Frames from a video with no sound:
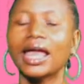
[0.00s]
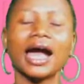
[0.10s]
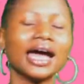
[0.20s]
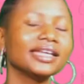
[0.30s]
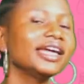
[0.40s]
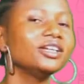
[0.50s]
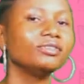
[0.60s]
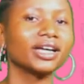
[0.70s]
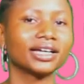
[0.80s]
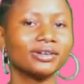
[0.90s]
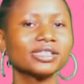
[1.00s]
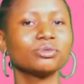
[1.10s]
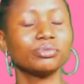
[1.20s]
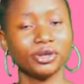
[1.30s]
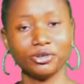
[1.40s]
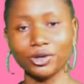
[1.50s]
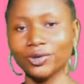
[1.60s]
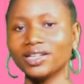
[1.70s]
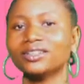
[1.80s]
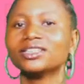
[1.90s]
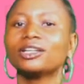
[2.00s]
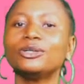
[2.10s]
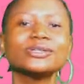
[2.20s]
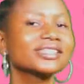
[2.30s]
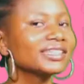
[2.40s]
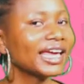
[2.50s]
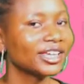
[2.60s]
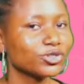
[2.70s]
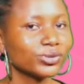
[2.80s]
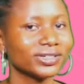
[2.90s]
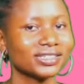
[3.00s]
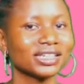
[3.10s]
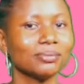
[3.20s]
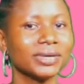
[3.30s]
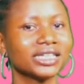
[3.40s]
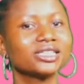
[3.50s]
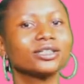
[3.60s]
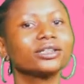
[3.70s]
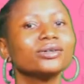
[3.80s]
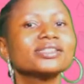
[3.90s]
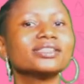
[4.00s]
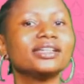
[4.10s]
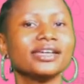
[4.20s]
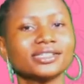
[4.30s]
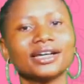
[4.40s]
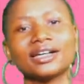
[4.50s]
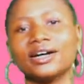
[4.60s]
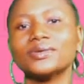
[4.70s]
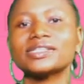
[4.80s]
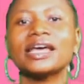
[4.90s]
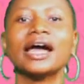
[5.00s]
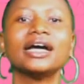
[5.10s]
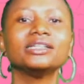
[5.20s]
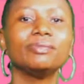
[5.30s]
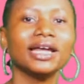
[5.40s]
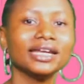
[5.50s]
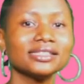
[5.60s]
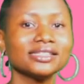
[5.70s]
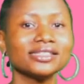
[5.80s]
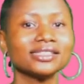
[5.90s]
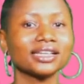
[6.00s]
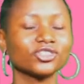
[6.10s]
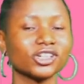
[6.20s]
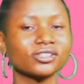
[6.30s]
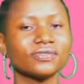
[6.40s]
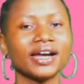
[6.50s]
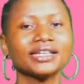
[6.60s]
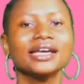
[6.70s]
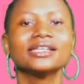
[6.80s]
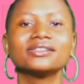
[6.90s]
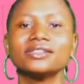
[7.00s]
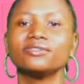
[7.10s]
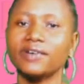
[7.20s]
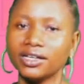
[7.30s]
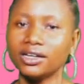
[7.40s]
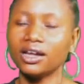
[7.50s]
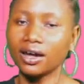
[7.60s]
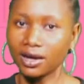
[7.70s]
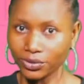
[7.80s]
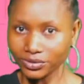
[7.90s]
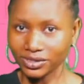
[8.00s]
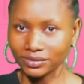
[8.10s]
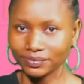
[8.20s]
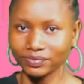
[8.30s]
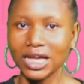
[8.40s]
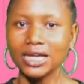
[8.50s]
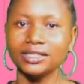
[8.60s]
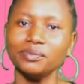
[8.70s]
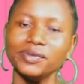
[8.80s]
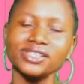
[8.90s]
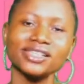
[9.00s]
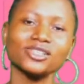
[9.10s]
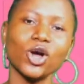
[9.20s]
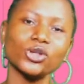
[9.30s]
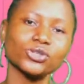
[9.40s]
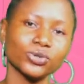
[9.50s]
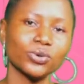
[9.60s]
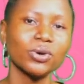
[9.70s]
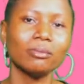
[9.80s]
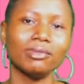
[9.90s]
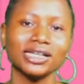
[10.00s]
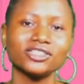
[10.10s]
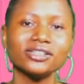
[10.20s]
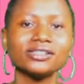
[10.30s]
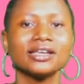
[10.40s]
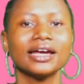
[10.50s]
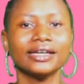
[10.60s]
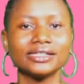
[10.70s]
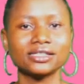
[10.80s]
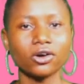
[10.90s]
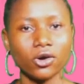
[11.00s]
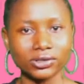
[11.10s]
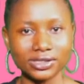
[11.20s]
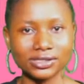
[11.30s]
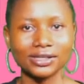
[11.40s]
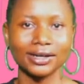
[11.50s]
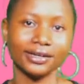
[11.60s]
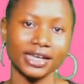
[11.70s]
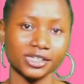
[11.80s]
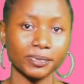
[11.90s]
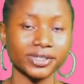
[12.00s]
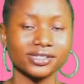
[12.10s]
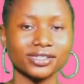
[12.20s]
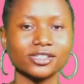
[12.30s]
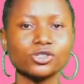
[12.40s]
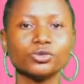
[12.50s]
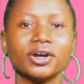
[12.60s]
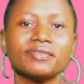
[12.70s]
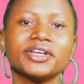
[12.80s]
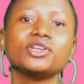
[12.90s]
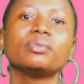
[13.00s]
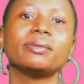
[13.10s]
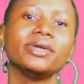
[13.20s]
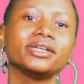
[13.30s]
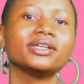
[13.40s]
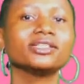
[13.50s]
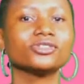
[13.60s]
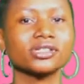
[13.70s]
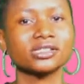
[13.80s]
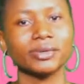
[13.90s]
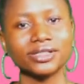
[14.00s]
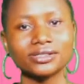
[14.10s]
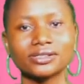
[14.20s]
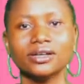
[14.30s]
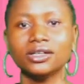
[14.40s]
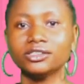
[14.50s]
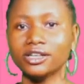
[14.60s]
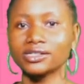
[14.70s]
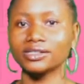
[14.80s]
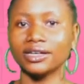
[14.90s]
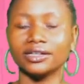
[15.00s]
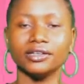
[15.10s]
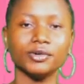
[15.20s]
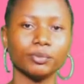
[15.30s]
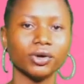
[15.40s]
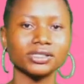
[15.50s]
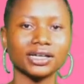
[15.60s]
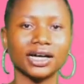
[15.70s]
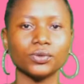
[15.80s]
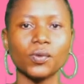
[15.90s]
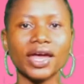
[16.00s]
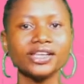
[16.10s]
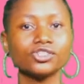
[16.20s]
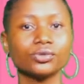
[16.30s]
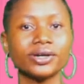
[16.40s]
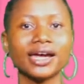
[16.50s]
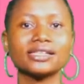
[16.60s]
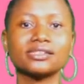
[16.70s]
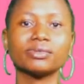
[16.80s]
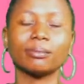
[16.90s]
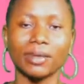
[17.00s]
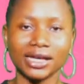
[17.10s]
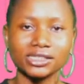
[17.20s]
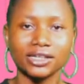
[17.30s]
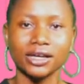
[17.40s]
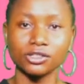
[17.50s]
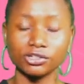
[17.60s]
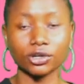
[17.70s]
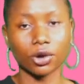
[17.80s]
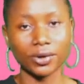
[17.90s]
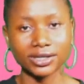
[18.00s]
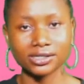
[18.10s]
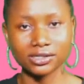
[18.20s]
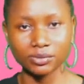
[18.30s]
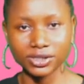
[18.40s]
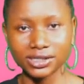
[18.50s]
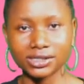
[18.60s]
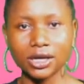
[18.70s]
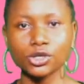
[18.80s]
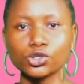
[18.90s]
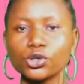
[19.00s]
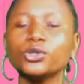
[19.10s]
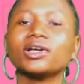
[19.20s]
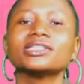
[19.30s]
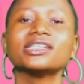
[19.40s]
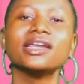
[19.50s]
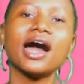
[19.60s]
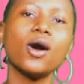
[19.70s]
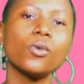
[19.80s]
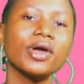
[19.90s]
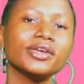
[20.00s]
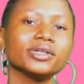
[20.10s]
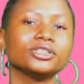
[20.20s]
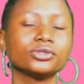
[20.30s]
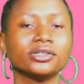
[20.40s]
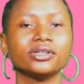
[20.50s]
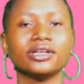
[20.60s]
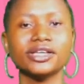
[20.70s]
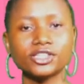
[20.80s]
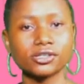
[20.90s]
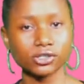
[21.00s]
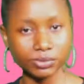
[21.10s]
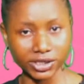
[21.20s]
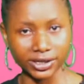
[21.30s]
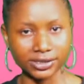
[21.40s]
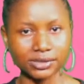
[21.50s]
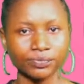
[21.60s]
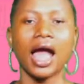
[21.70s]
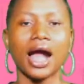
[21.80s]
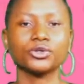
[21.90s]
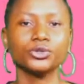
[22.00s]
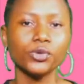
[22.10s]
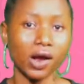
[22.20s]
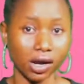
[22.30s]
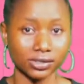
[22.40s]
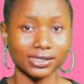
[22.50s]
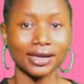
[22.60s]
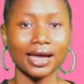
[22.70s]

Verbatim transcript: At the end of the accounting period, Closing entries are made to close the ledger account and the balances are transferred to the final account. The business also matches its costs and expenses to revenue by making adjustments. Just like in a report card where each grade has to be matched to the correct subject so you can tell how well you are doing in each subject, accruals